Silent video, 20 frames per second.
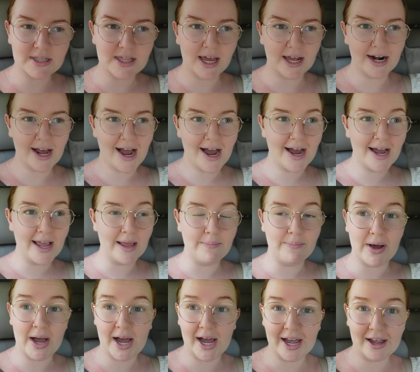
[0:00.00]
that I
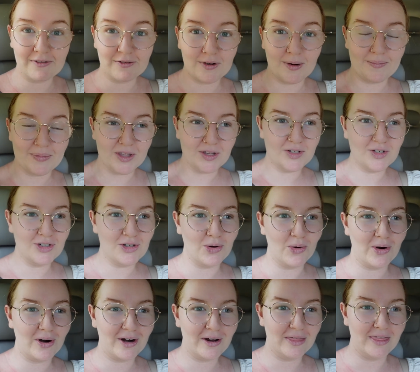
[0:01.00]
buy from the
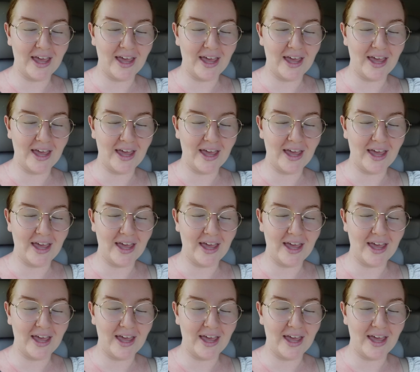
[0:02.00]
store